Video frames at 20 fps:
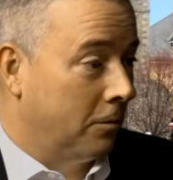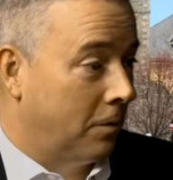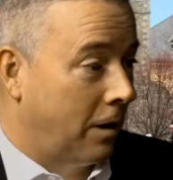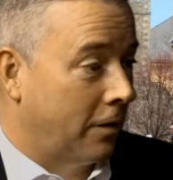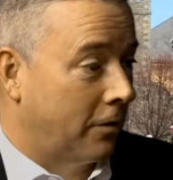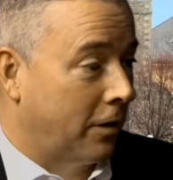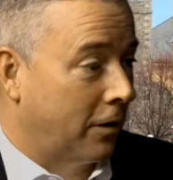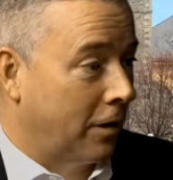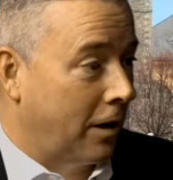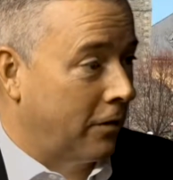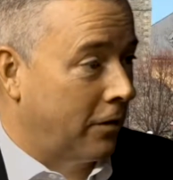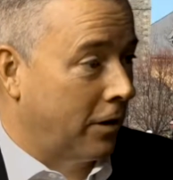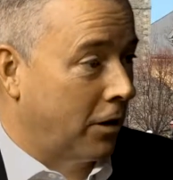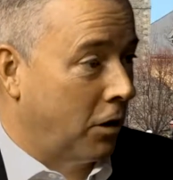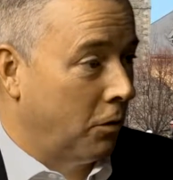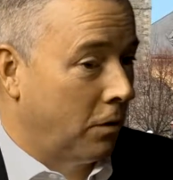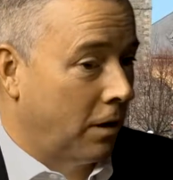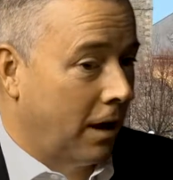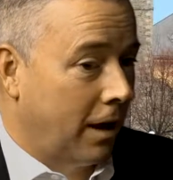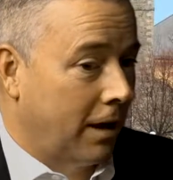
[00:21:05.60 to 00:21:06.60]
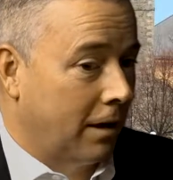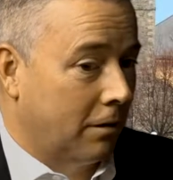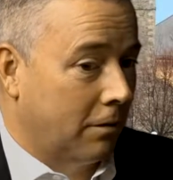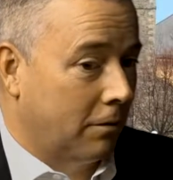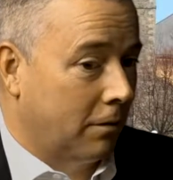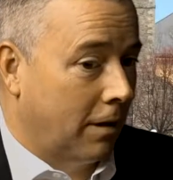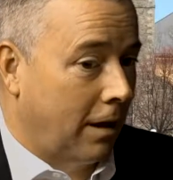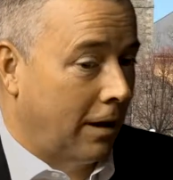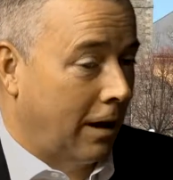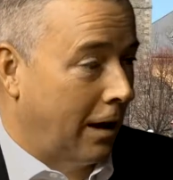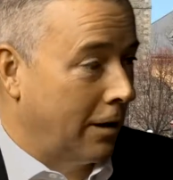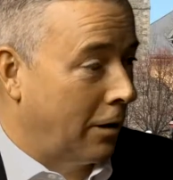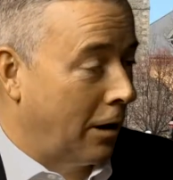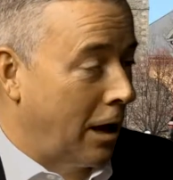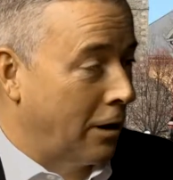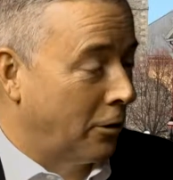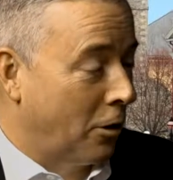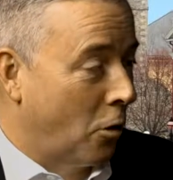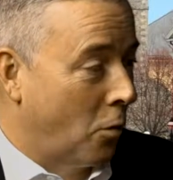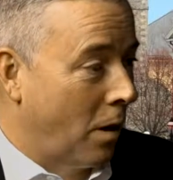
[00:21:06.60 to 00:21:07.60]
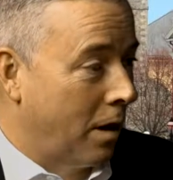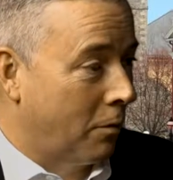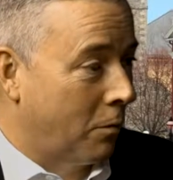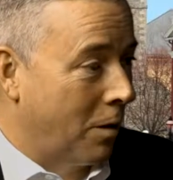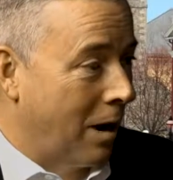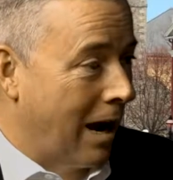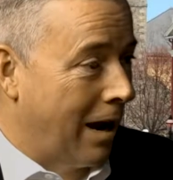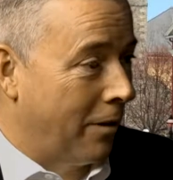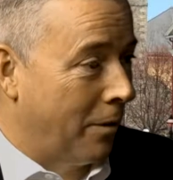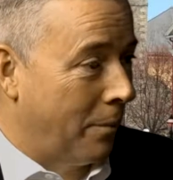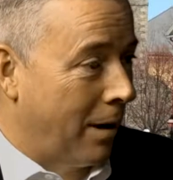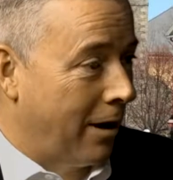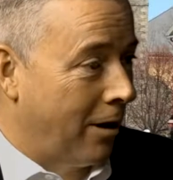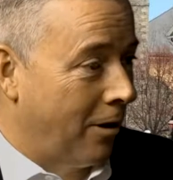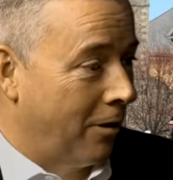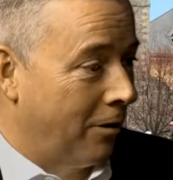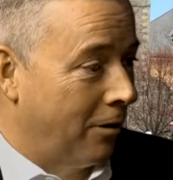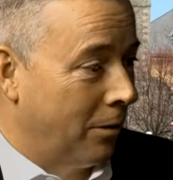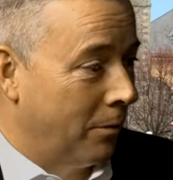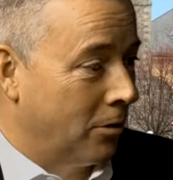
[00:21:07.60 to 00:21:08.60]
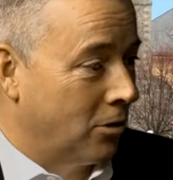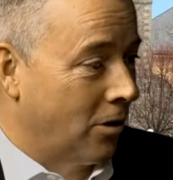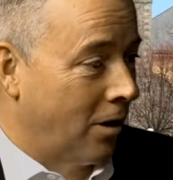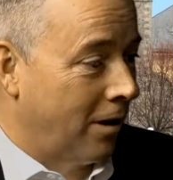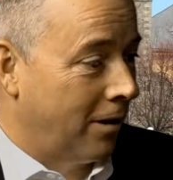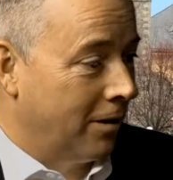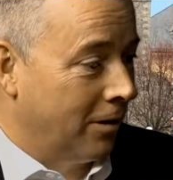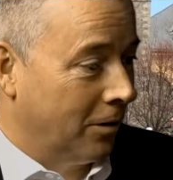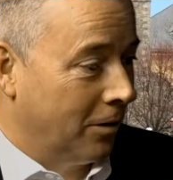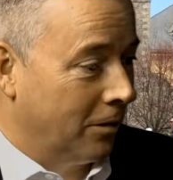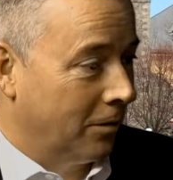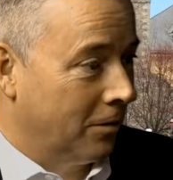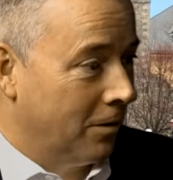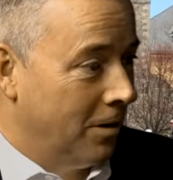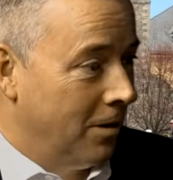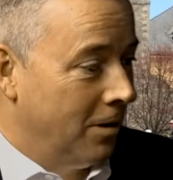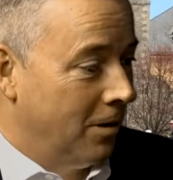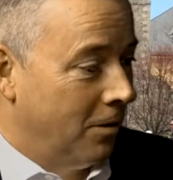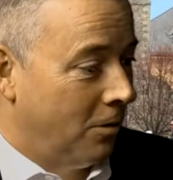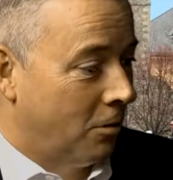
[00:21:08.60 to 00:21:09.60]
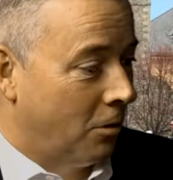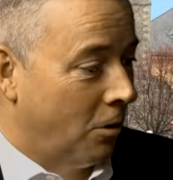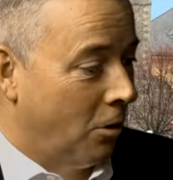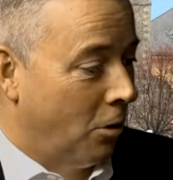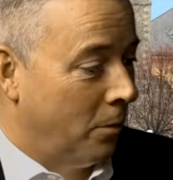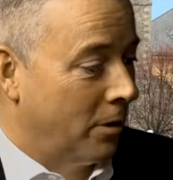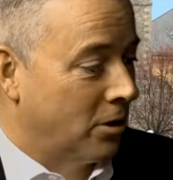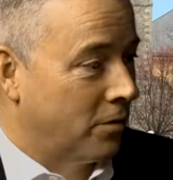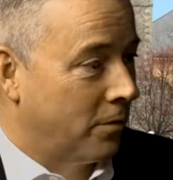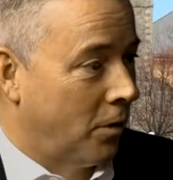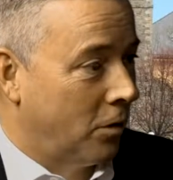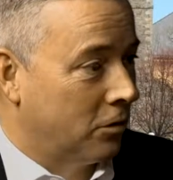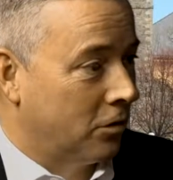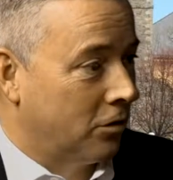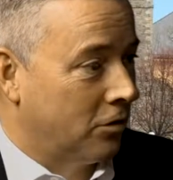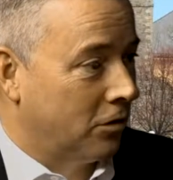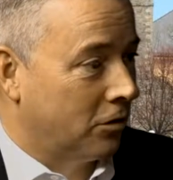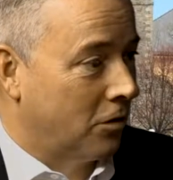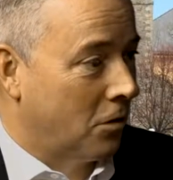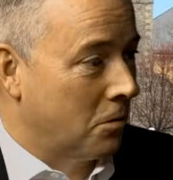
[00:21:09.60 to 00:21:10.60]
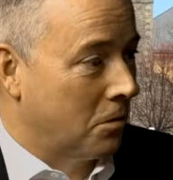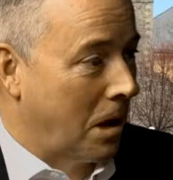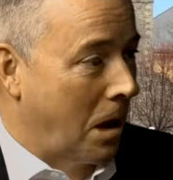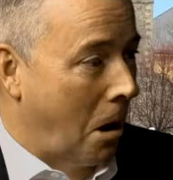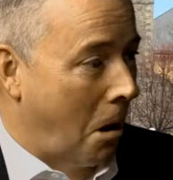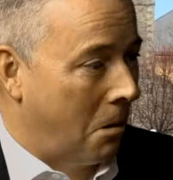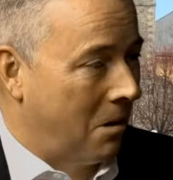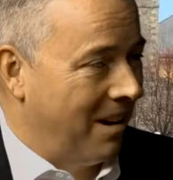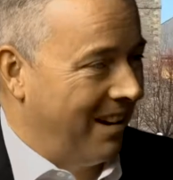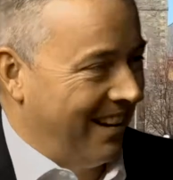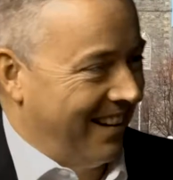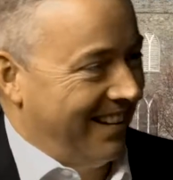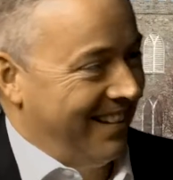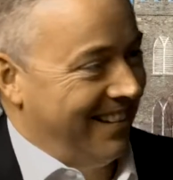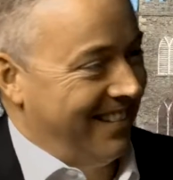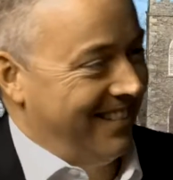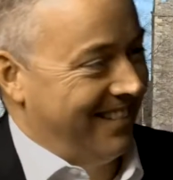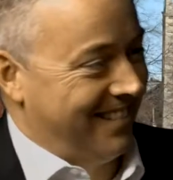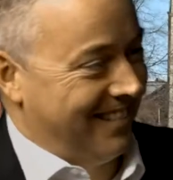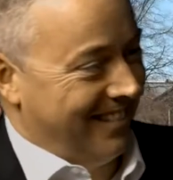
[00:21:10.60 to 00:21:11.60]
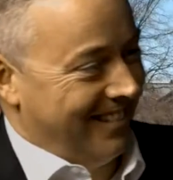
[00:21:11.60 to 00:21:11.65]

I think you and I are. I don't know where we are, the minority, the majority, or a whole bunch of folks that just don't care. So.